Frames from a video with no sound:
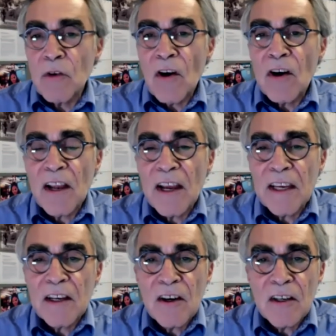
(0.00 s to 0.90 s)
art
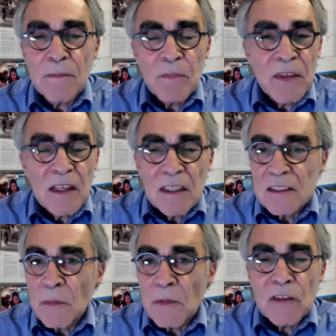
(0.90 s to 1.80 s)
icon,
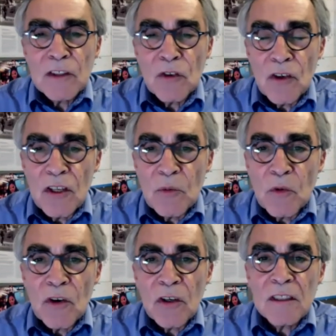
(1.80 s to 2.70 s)
some of his early
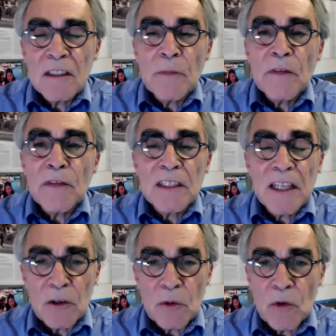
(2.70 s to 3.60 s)
work, some of his
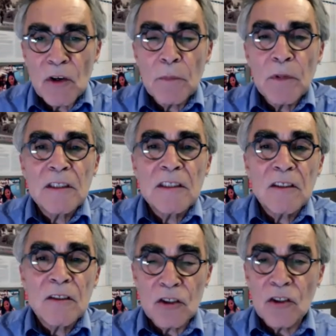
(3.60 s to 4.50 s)
later work, but
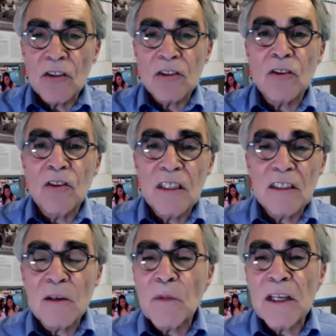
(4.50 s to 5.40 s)
certainly
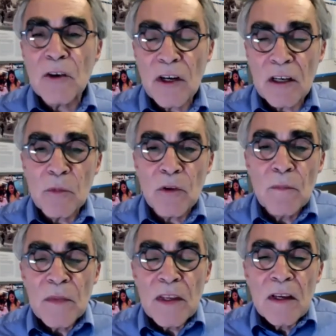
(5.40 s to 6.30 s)
some
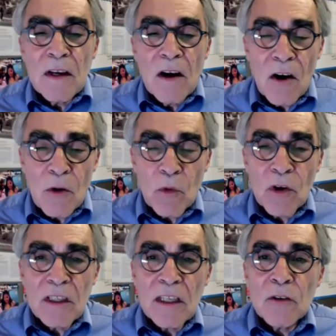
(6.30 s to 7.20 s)
incredible
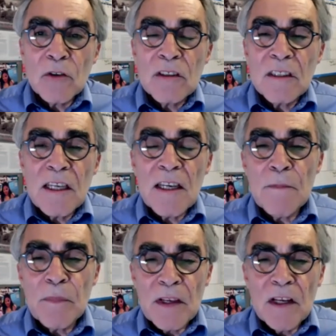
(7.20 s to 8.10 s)
artwork that you'll see,
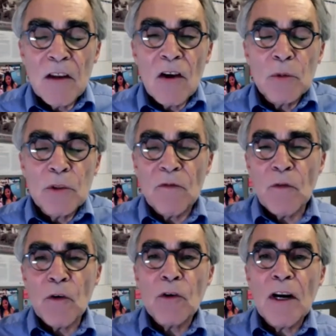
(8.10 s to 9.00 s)
along with some
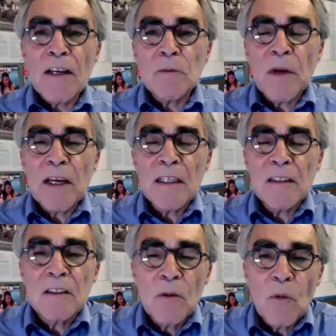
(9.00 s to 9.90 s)
photographs by
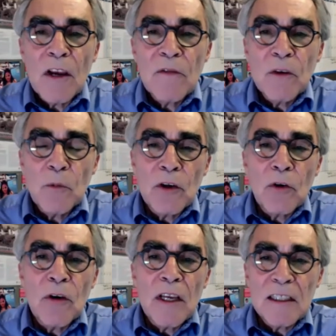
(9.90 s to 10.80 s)
his wife and
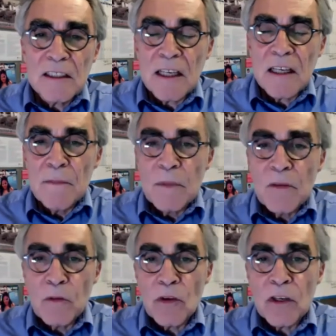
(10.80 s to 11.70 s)
widow, Elsa
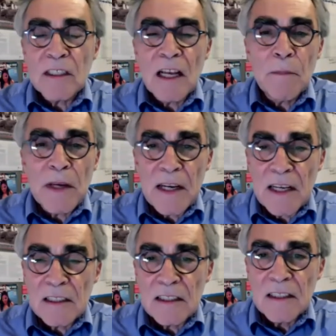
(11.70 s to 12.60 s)
Flores
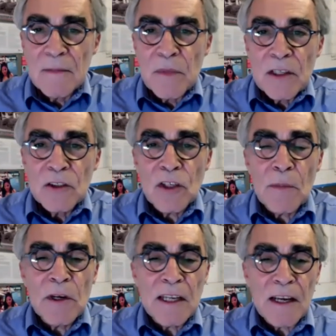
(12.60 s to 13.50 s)
Almaraz. So come
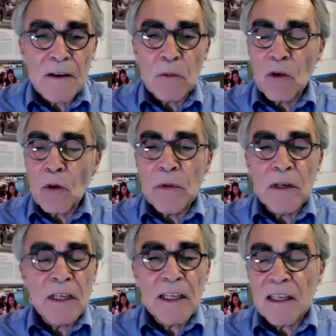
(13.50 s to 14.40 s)
on down, we're open
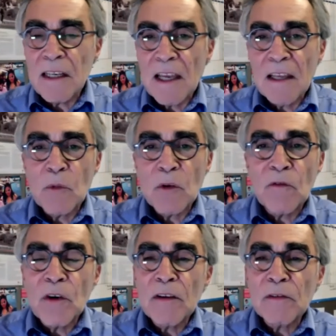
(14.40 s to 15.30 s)
again, and we're
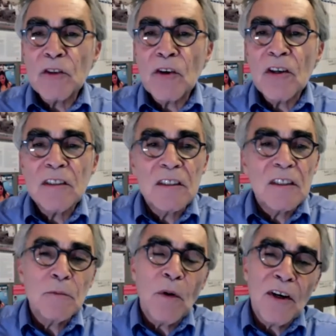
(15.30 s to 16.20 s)
free of charge.
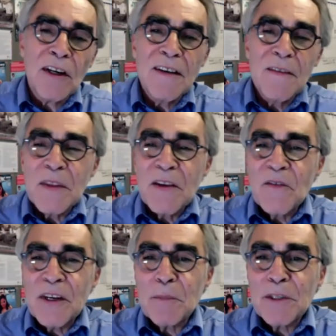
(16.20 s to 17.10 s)
Just
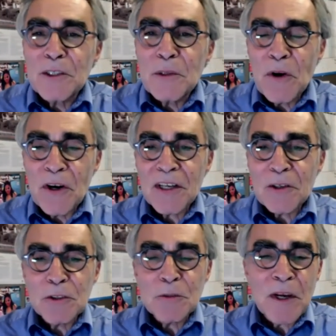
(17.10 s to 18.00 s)
find a place to park
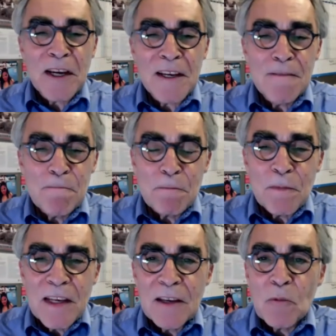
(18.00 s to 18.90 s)
close by
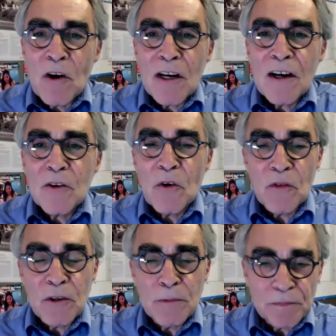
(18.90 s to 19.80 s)
and walk on
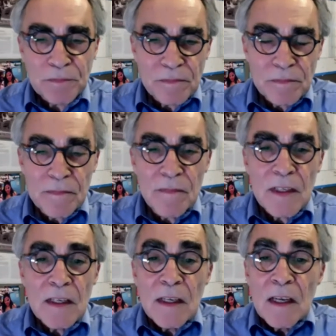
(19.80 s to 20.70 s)
over.
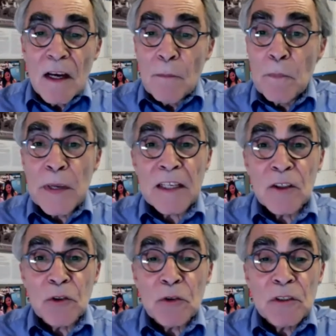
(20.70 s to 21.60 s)
Big
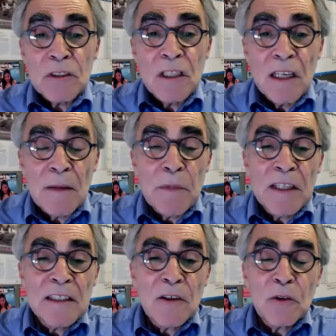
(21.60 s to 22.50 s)
news, La
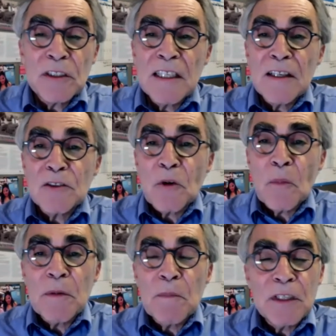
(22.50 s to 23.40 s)
Plaza Cocina is
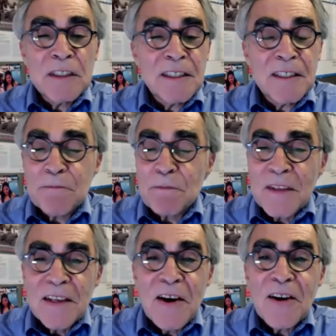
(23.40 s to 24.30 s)
open, but
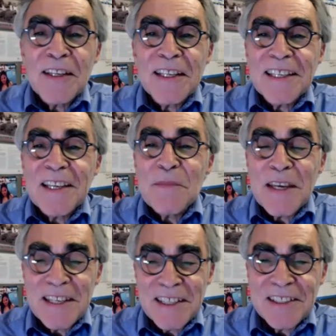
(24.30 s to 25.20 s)
I'll let
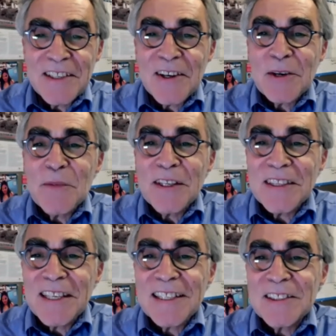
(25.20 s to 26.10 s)
Jimena talk about
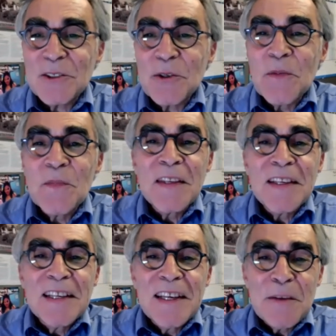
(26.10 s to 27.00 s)
that. So
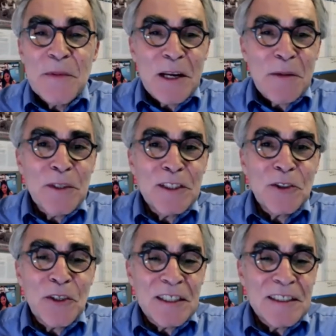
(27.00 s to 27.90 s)
Jimena, please
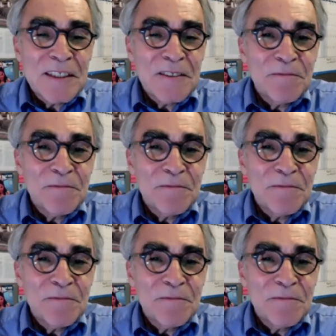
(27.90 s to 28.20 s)
join us.